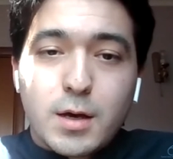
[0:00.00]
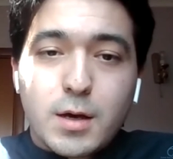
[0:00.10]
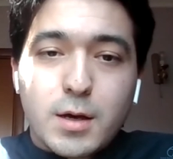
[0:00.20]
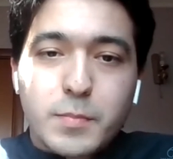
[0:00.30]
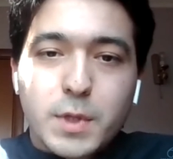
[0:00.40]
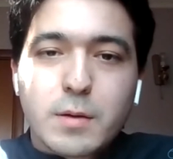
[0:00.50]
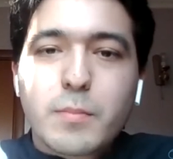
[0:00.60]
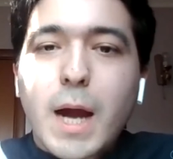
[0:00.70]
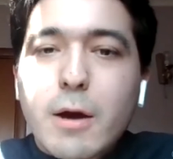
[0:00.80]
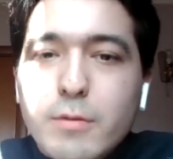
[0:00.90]

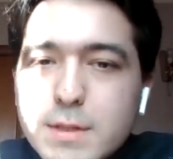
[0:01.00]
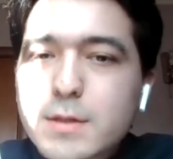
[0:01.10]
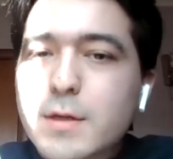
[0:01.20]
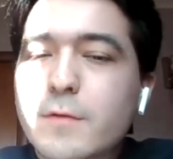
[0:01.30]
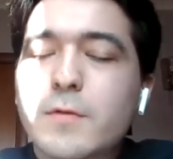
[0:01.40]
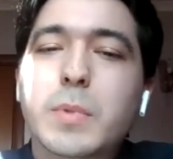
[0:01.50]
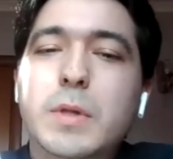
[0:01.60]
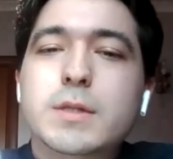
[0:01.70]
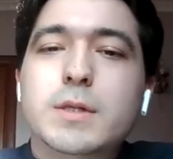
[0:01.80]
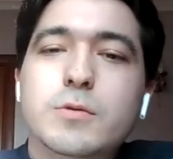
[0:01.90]
comparison of
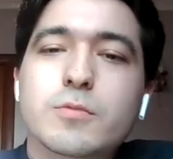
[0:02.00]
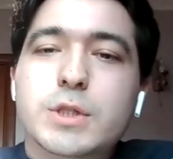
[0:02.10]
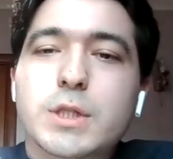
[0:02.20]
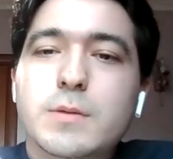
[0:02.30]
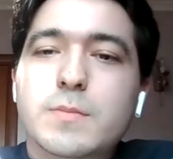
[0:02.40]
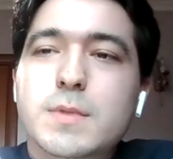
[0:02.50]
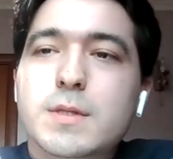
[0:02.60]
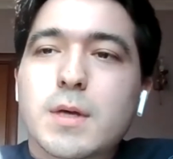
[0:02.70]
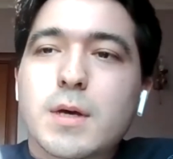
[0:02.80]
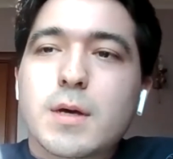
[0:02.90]
political
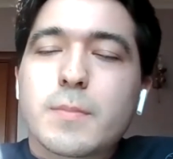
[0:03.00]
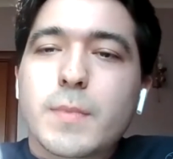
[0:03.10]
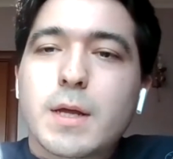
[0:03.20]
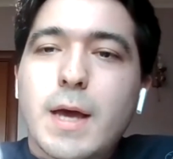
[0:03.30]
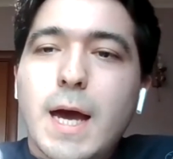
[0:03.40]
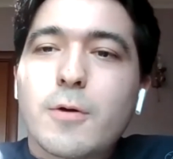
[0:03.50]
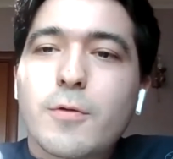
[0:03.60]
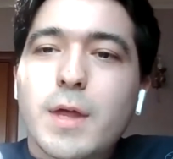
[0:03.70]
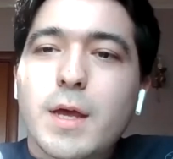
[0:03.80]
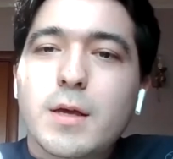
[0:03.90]
regimes and
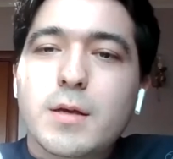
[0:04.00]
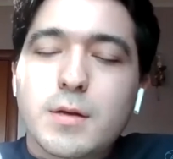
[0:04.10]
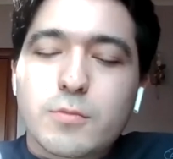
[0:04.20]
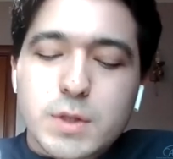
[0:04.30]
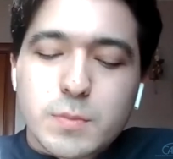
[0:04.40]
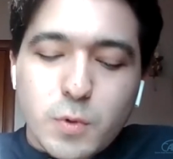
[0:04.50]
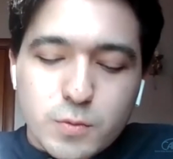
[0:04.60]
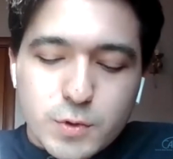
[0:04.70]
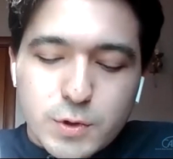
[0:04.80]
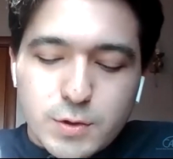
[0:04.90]
how they
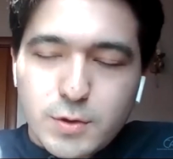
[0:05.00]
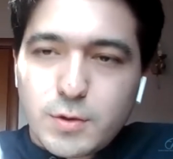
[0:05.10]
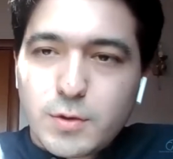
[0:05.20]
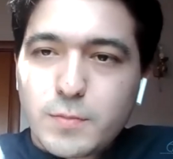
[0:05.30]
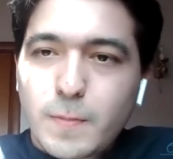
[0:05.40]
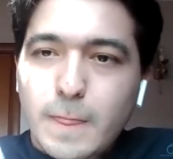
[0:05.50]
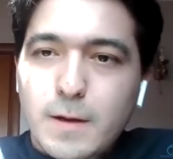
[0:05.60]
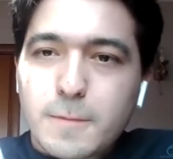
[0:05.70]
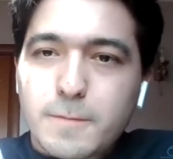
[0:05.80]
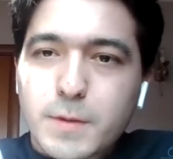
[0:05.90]
respond to
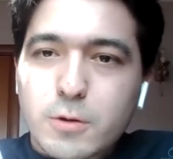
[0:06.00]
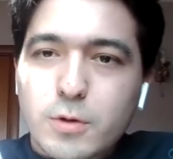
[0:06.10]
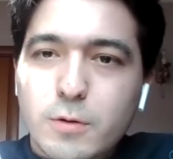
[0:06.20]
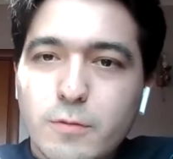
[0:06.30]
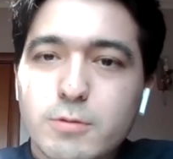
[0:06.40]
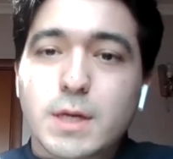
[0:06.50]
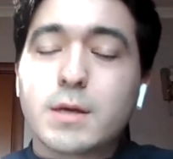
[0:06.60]
coronavirus.